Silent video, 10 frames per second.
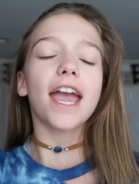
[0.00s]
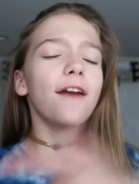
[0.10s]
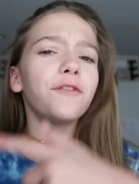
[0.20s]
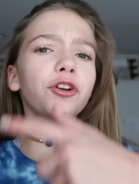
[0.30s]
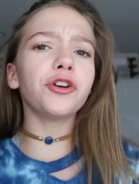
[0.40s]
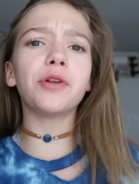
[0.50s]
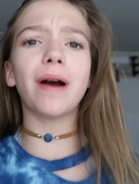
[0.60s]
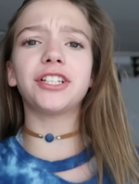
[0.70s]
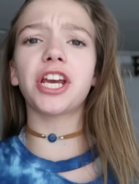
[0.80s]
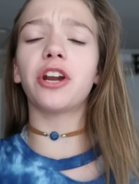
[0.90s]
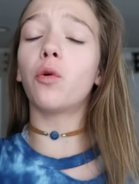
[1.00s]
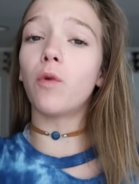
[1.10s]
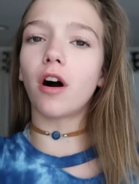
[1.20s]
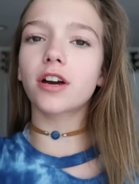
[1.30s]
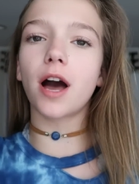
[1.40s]
If you're new to my channel,
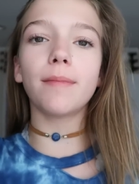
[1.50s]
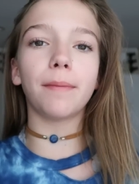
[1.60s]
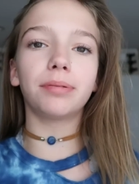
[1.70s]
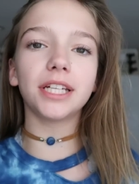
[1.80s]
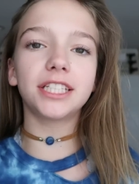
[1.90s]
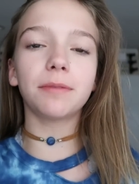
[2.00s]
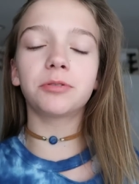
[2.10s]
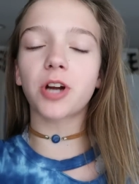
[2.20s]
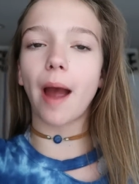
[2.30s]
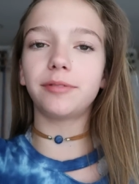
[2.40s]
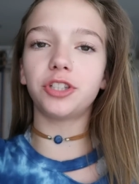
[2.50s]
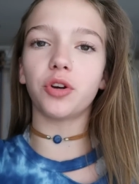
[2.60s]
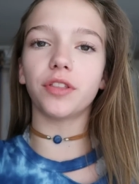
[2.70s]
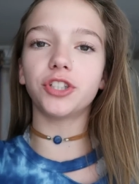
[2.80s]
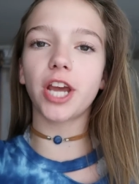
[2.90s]
welcome, and please subscribe to
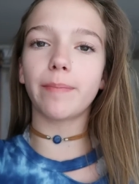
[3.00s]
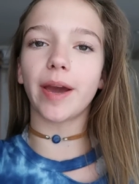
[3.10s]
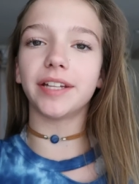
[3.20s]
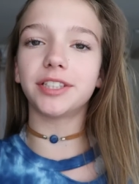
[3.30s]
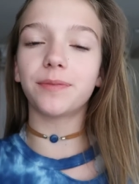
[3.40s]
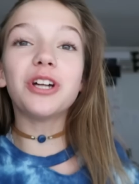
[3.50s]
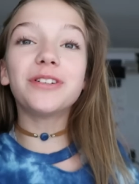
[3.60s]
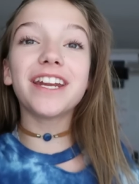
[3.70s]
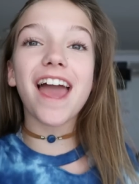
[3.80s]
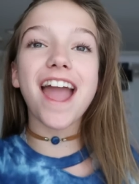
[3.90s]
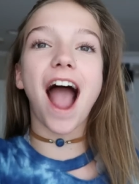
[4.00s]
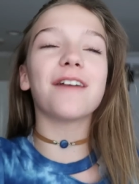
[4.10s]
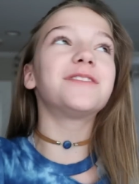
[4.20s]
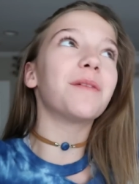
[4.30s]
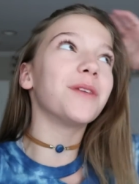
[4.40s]
join the J-Bays. So today I
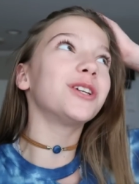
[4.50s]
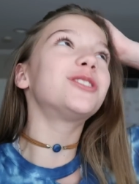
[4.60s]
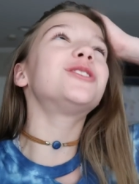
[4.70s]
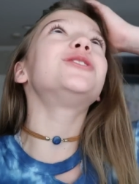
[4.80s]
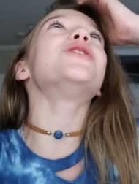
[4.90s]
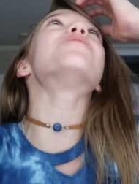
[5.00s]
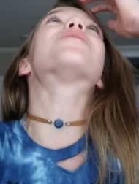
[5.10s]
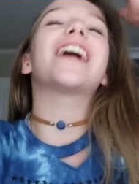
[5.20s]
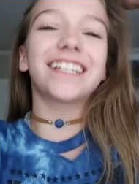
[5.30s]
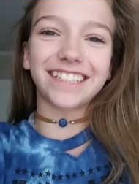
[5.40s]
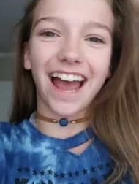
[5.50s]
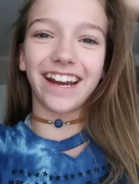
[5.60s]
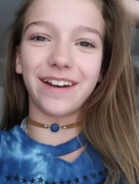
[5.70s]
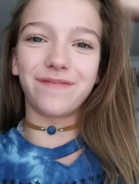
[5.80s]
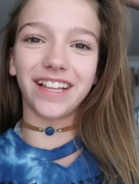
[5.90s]
have something super
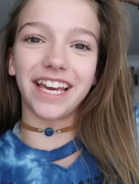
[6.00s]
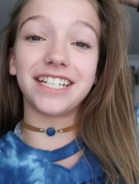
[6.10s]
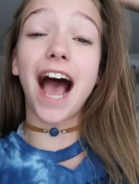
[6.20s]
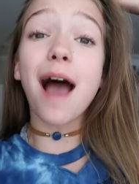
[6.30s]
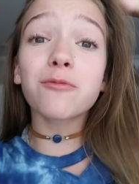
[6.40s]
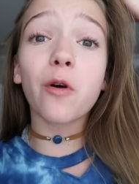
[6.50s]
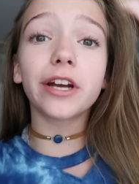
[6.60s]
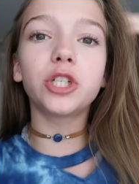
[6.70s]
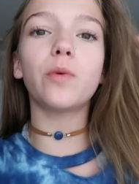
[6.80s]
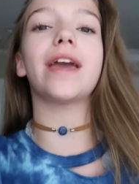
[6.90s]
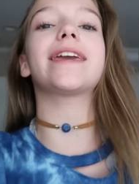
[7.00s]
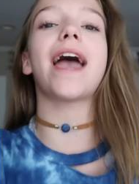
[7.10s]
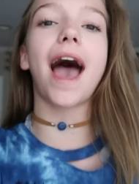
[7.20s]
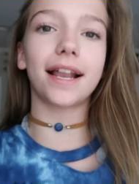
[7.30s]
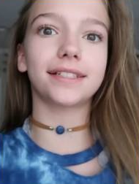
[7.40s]
excited planned. I'm going to a
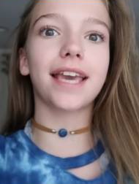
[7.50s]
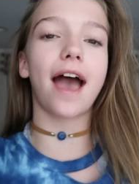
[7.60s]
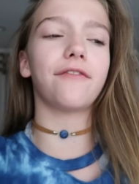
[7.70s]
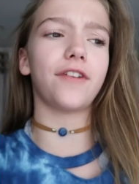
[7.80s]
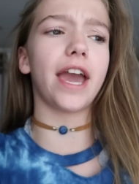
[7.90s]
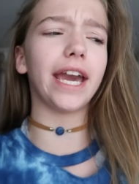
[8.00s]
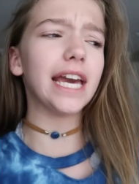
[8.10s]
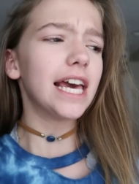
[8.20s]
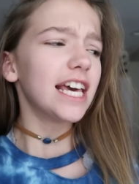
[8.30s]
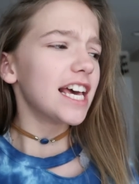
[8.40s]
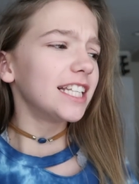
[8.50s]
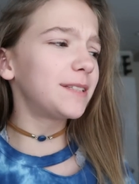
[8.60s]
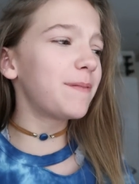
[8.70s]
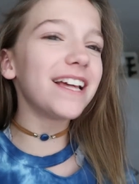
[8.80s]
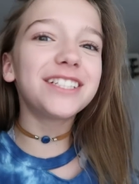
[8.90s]
cat cafe.
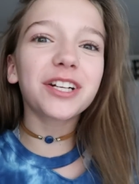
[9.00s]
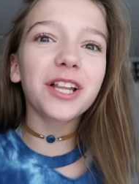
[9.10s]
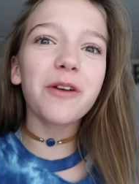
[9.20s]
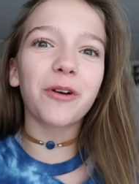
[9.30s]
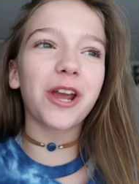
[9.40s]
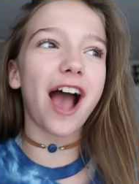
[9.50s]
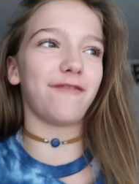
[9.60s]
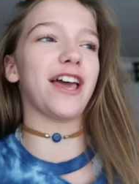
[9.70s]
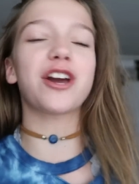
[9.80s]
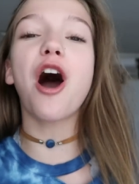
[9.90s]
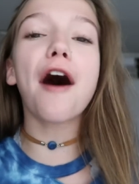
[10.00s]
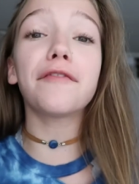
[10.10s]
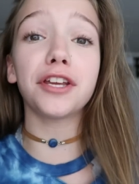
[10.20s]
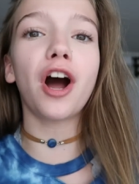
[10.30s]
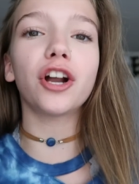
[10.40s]
It's basically where you have like
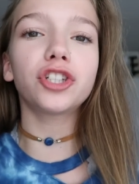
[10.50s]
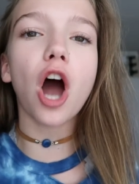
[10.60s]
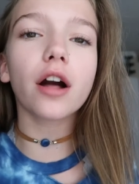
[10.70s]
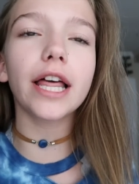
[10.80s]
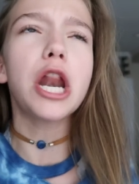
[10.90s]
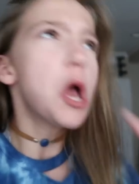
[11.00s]
coffee and hot chocolate,